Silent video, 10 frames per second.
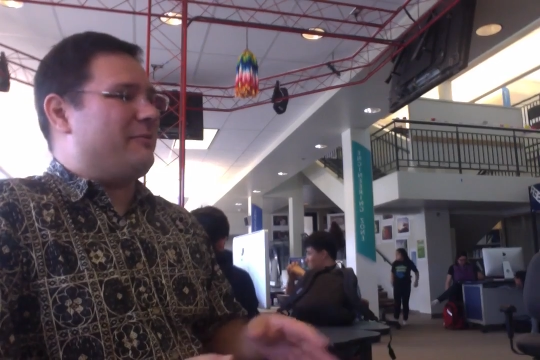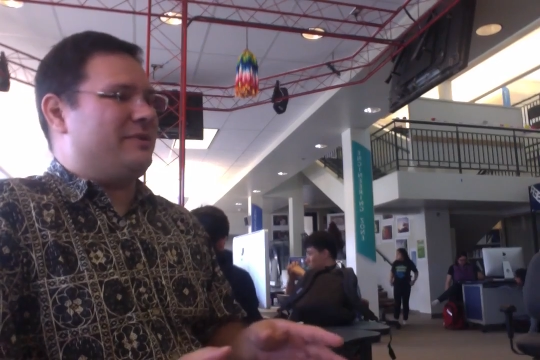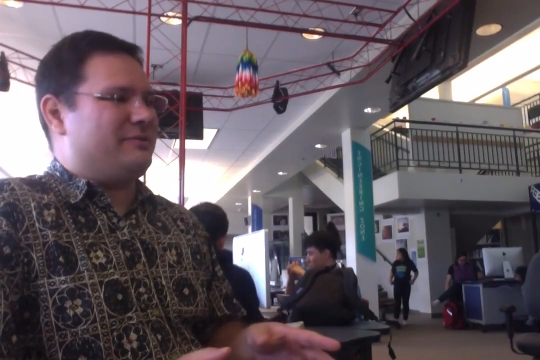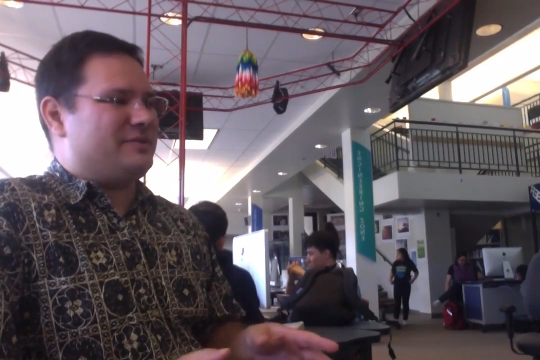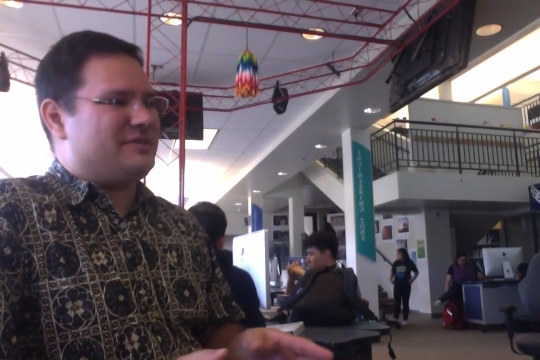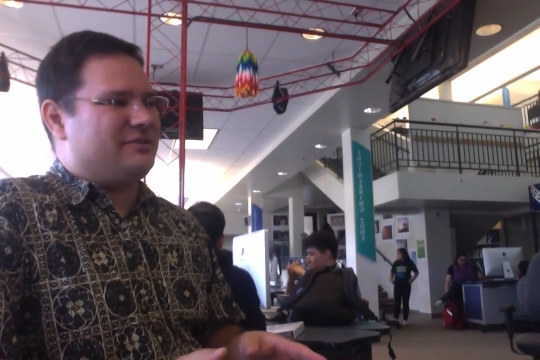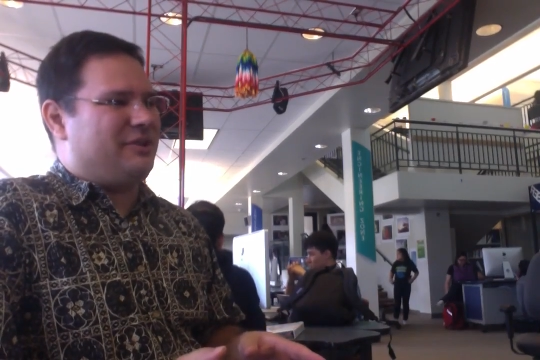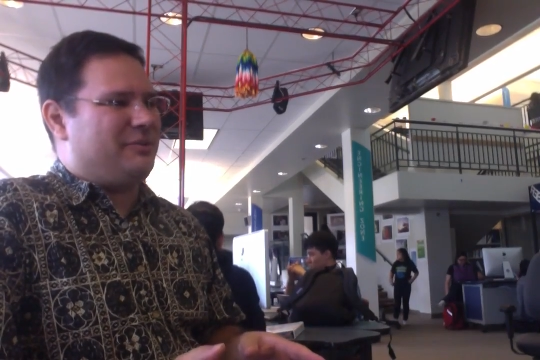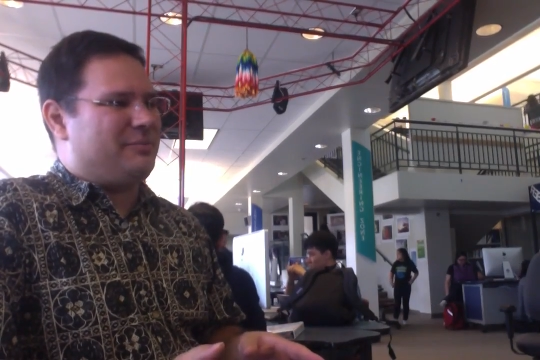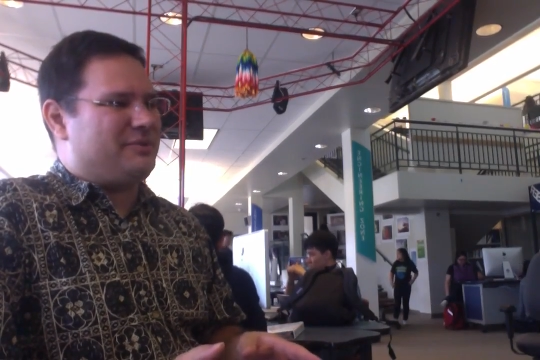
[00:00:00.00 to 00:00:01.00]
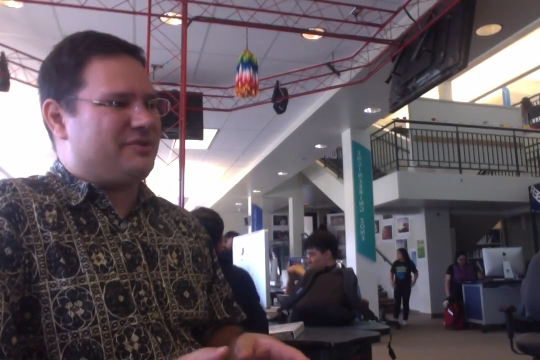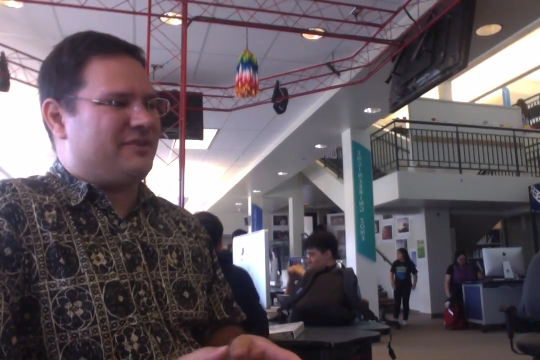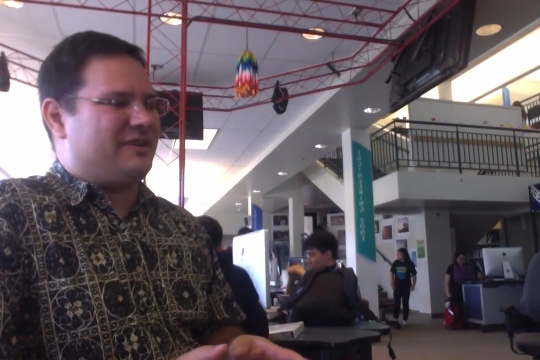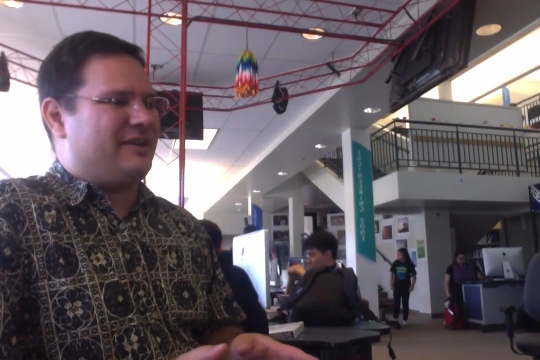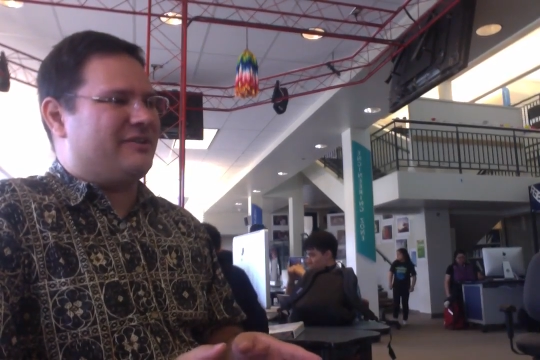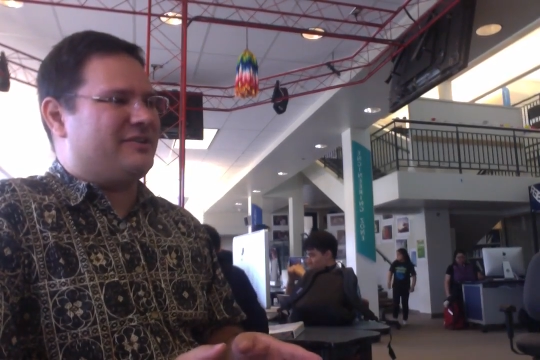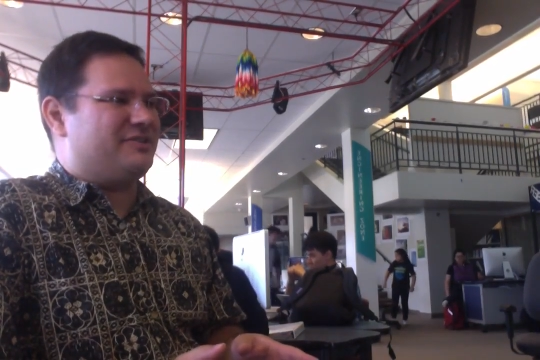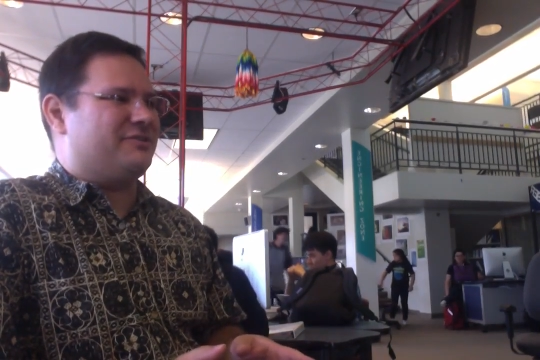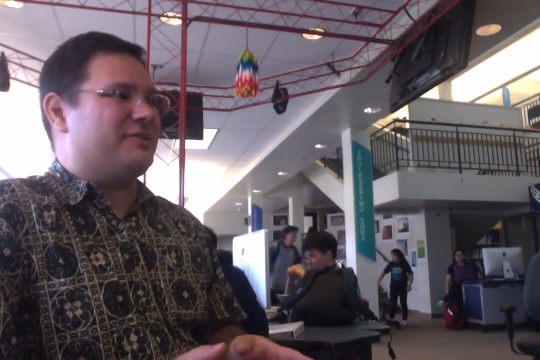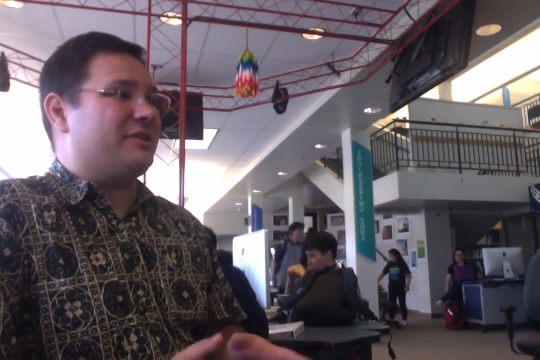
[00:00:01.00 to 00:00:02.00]
when it was still called Preserving Heritage
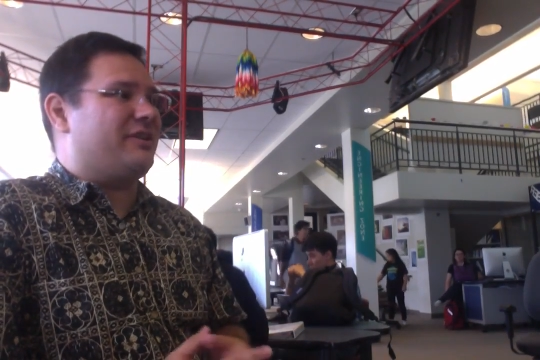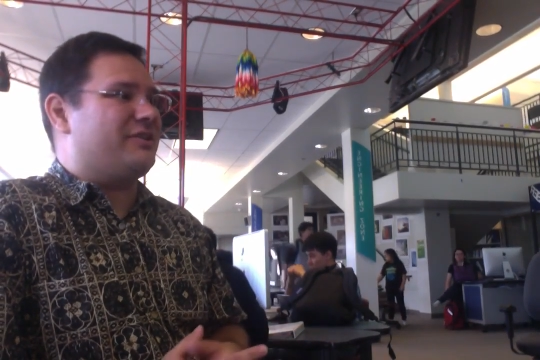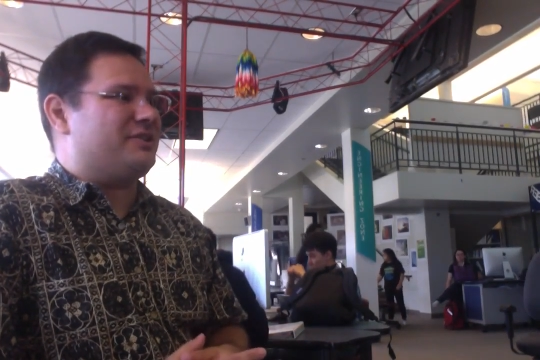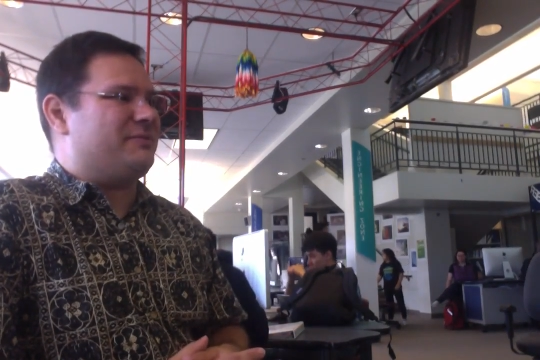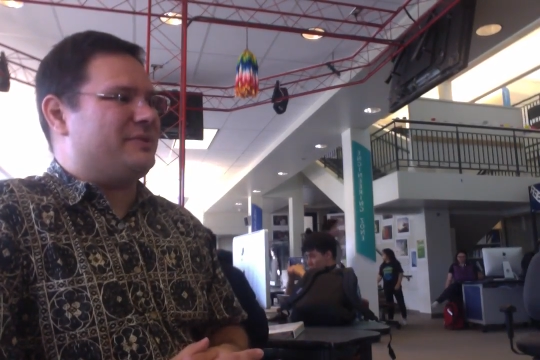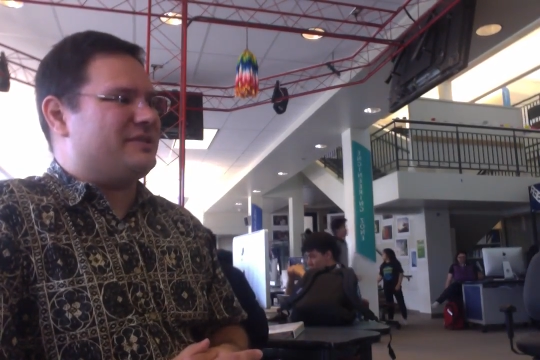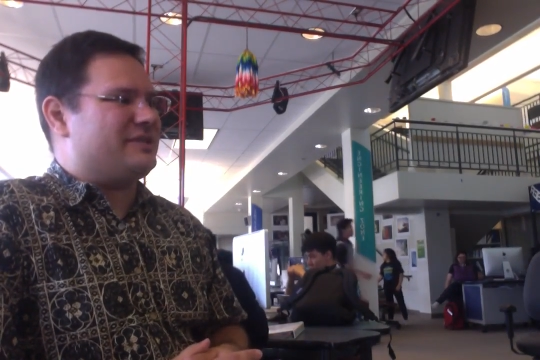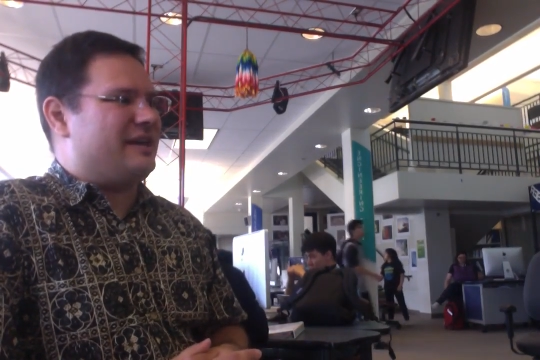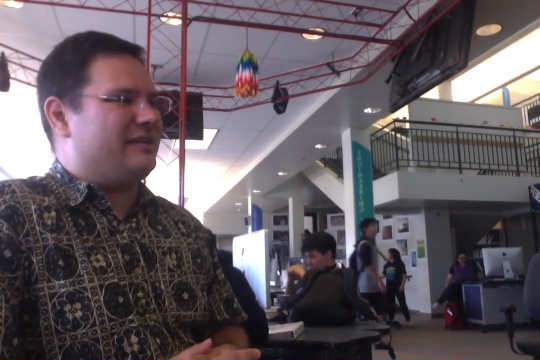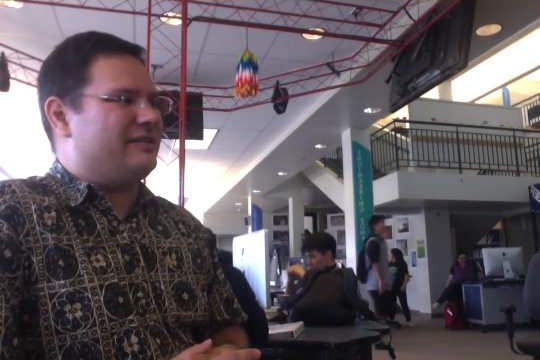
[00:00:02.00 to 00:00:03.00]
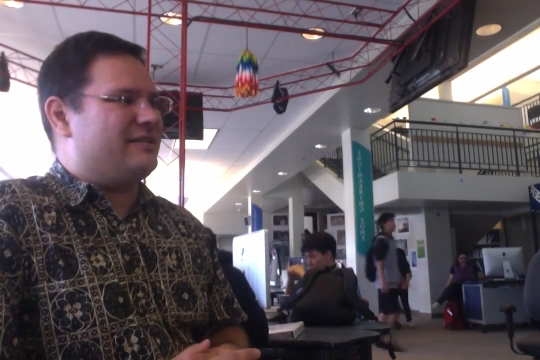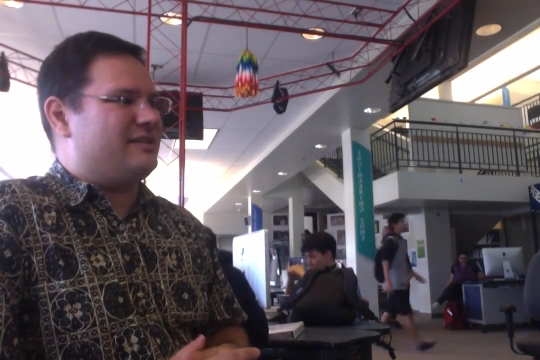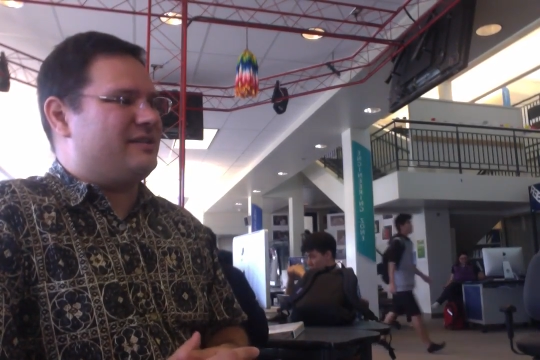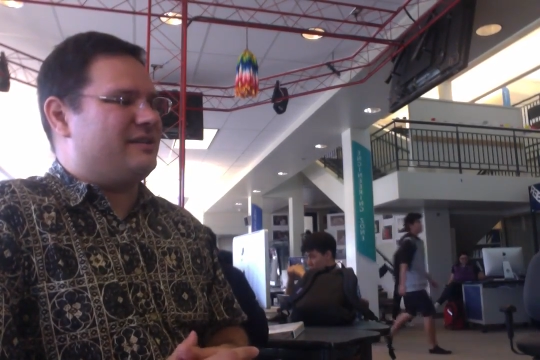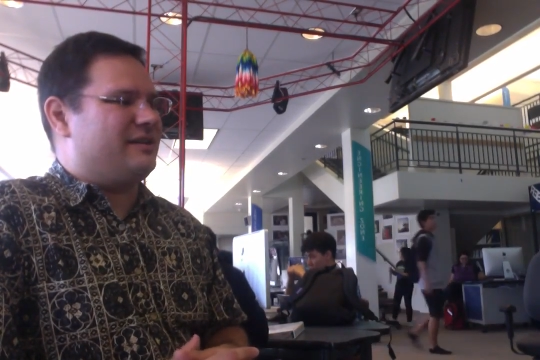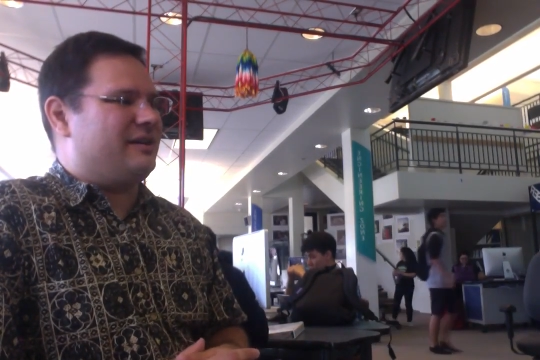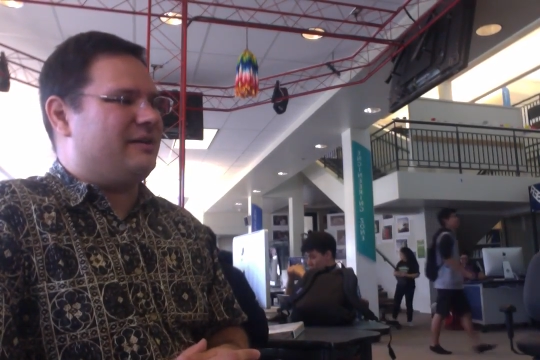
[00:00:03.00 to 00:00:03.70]
Through Technology, we scanned the